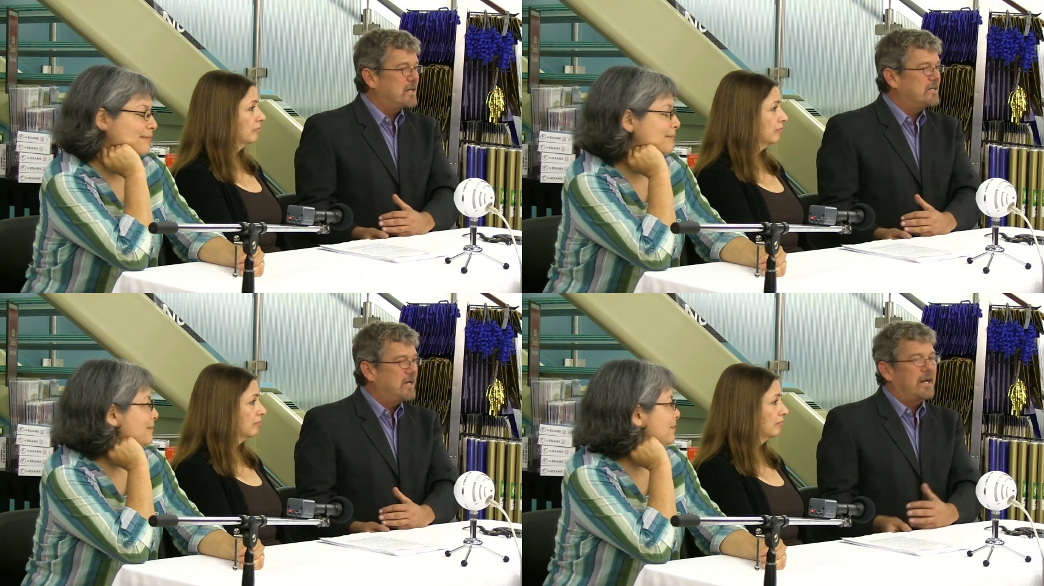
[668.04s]

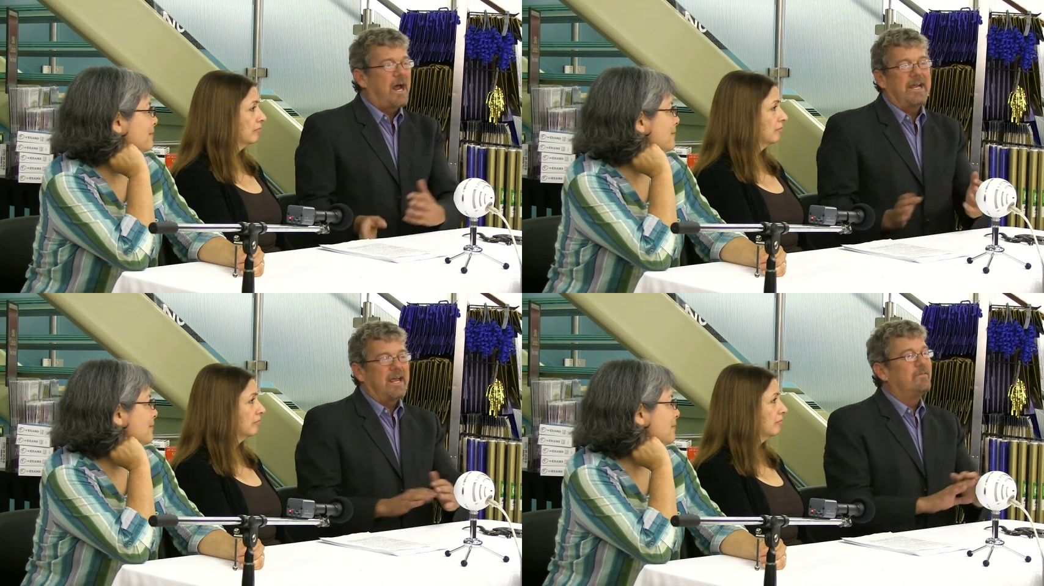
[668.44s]
Speaker 1: I said,
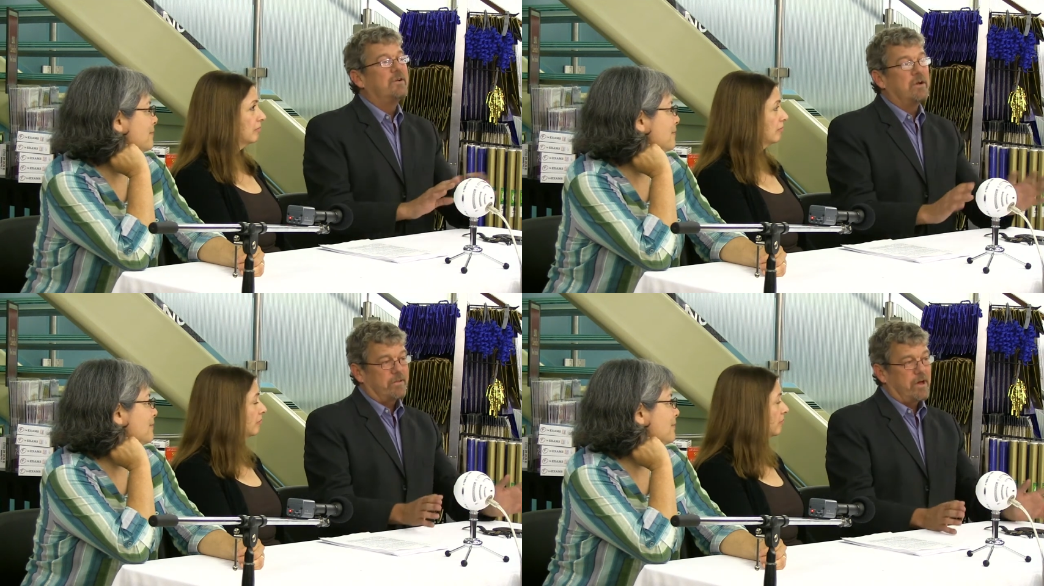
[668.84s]
I gave
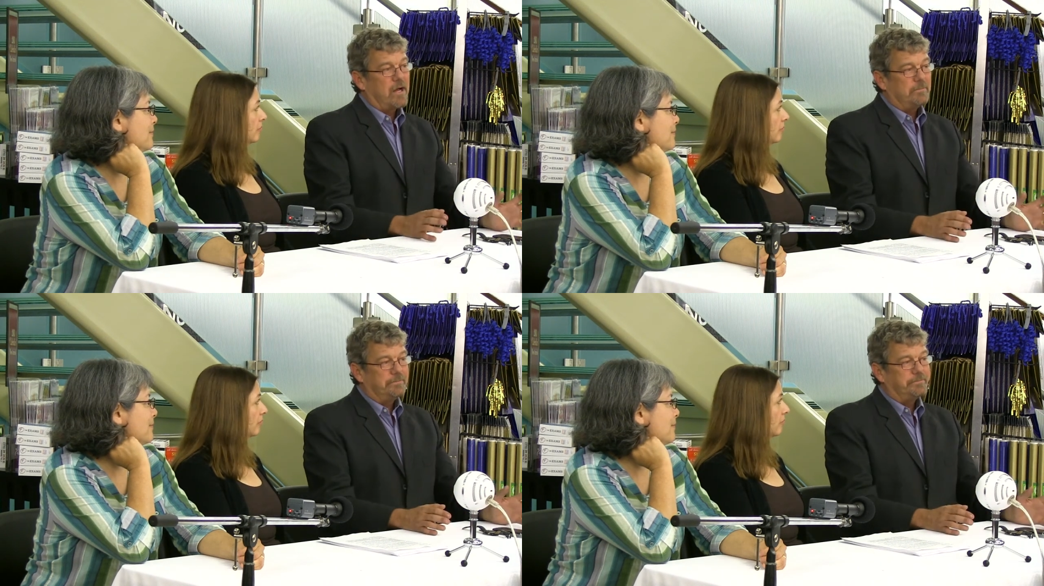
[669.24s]
it no
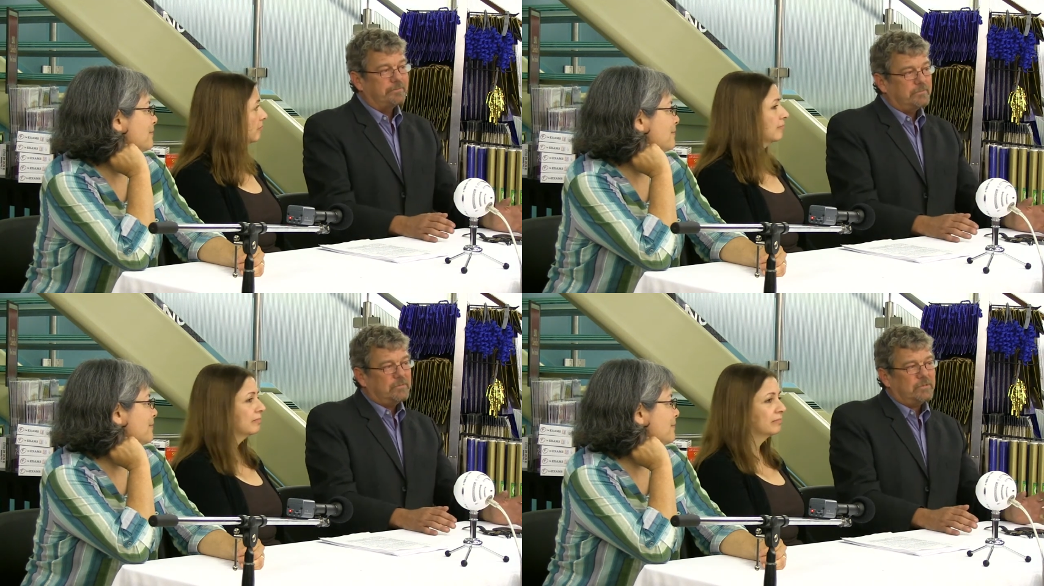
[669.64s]
thought.
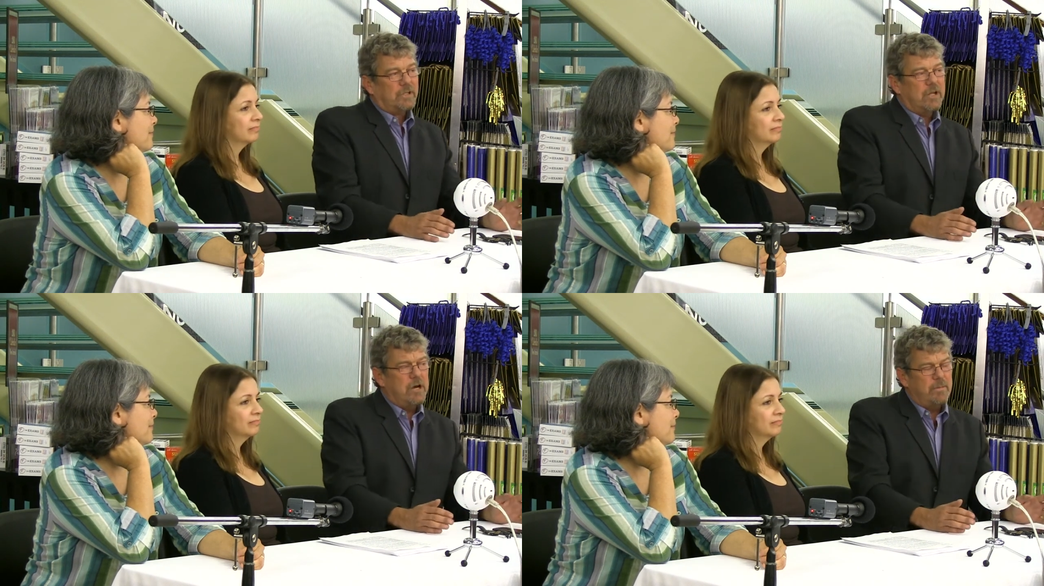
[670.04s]

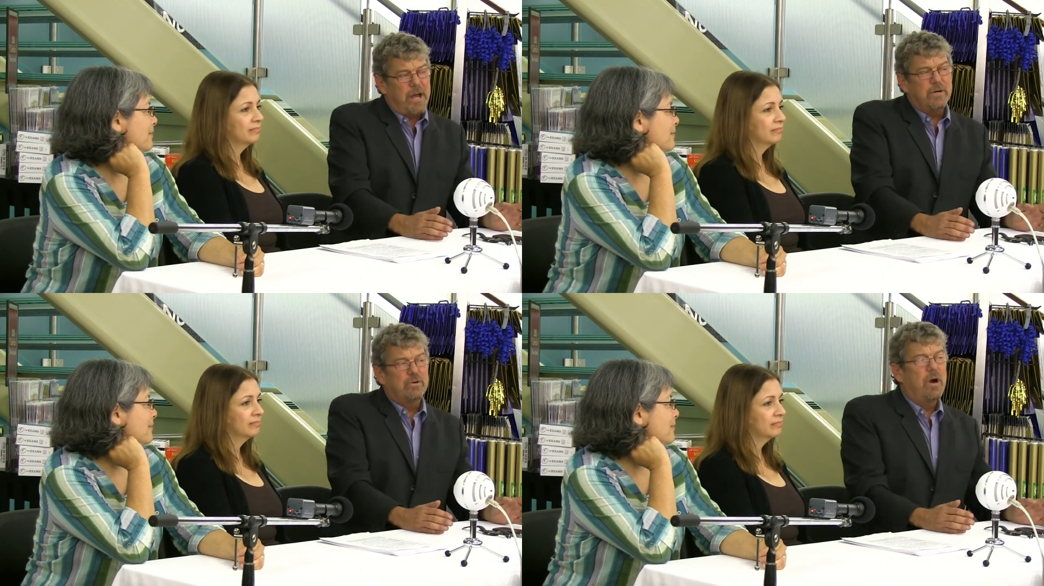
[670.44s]

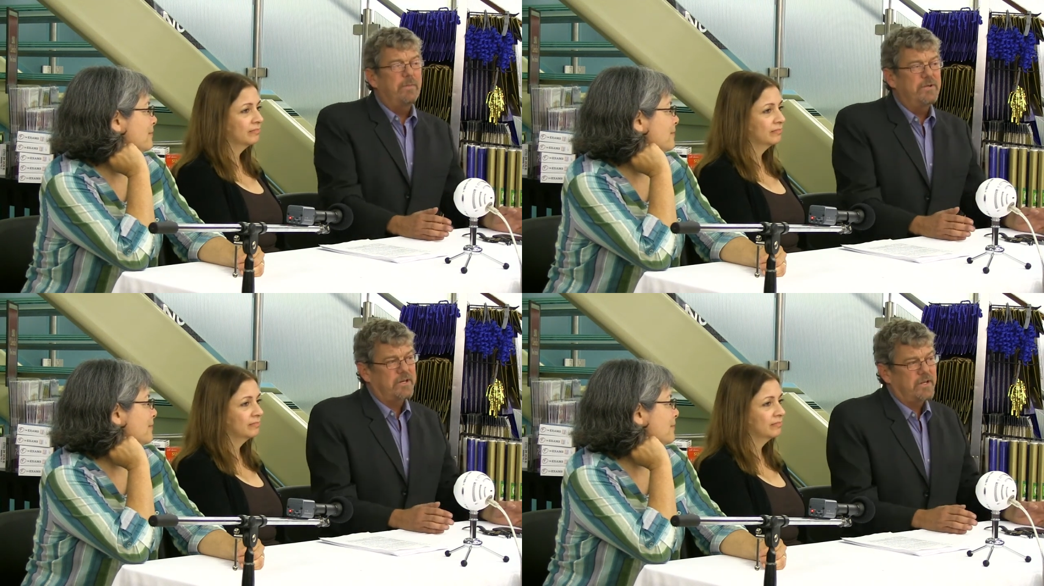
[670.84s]
I grew
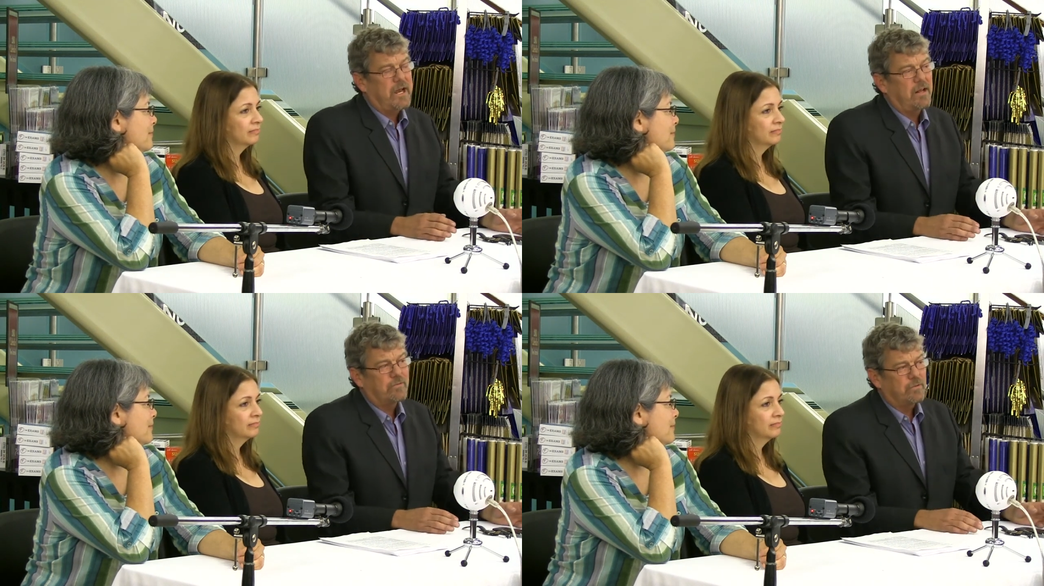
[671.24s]
up in Southern
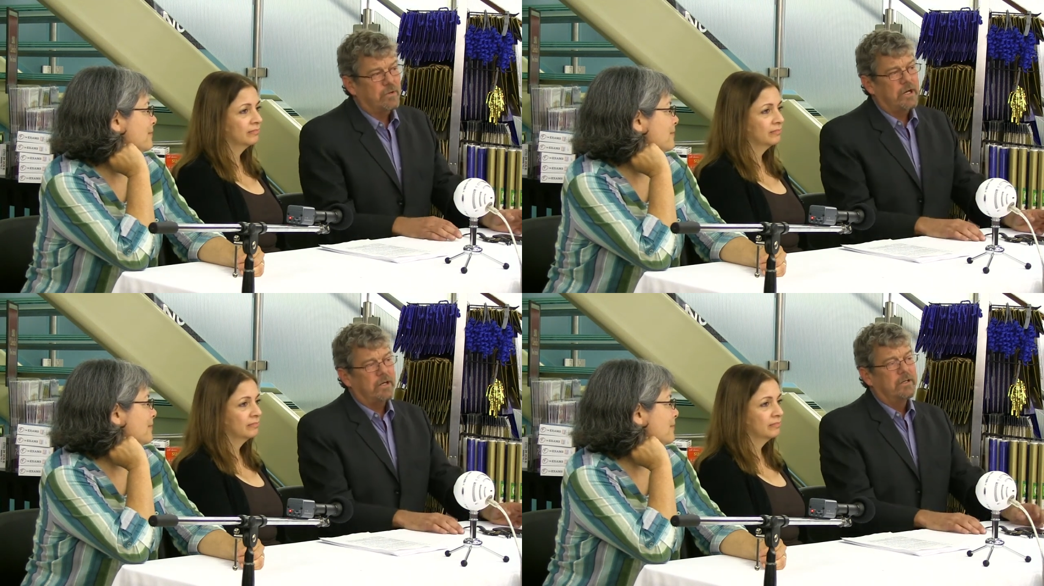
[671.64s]

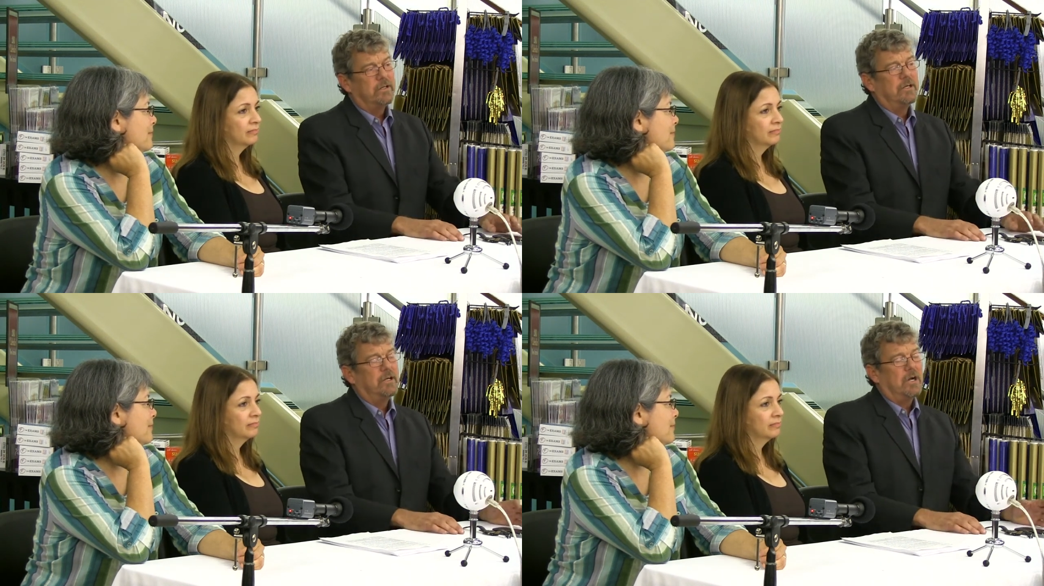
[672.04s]
California.
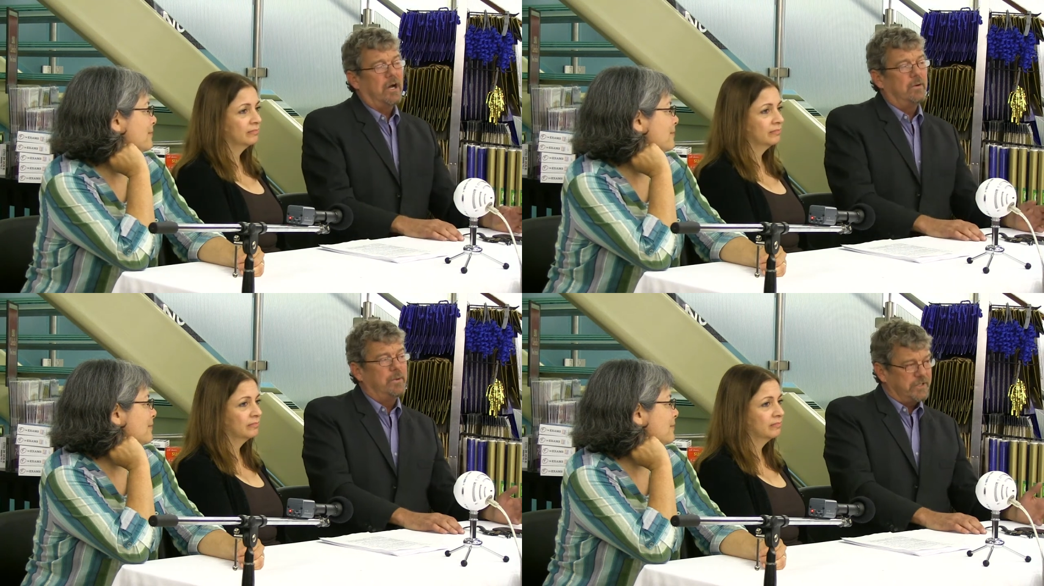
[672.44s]

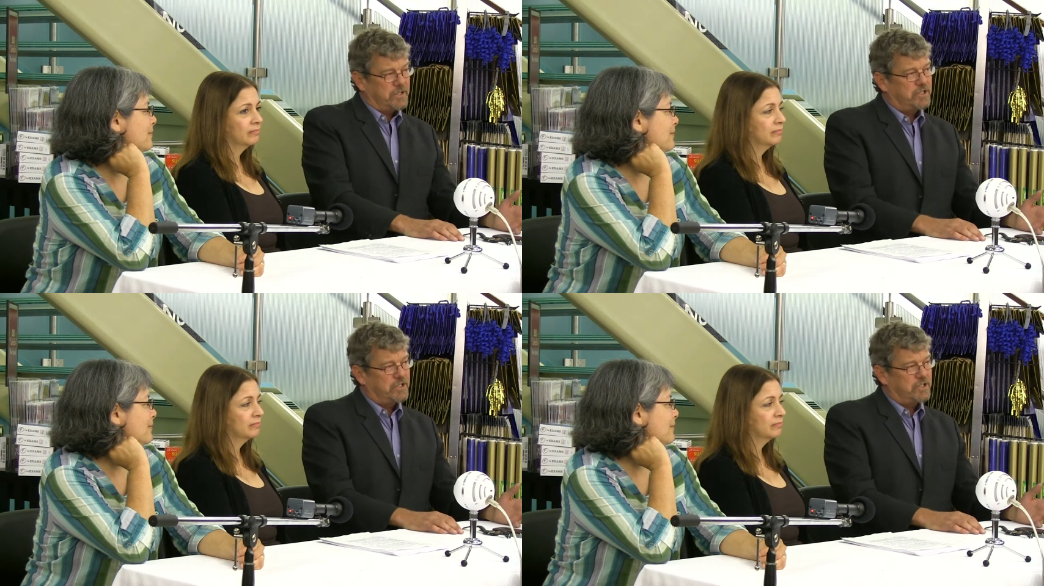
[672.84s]
I went to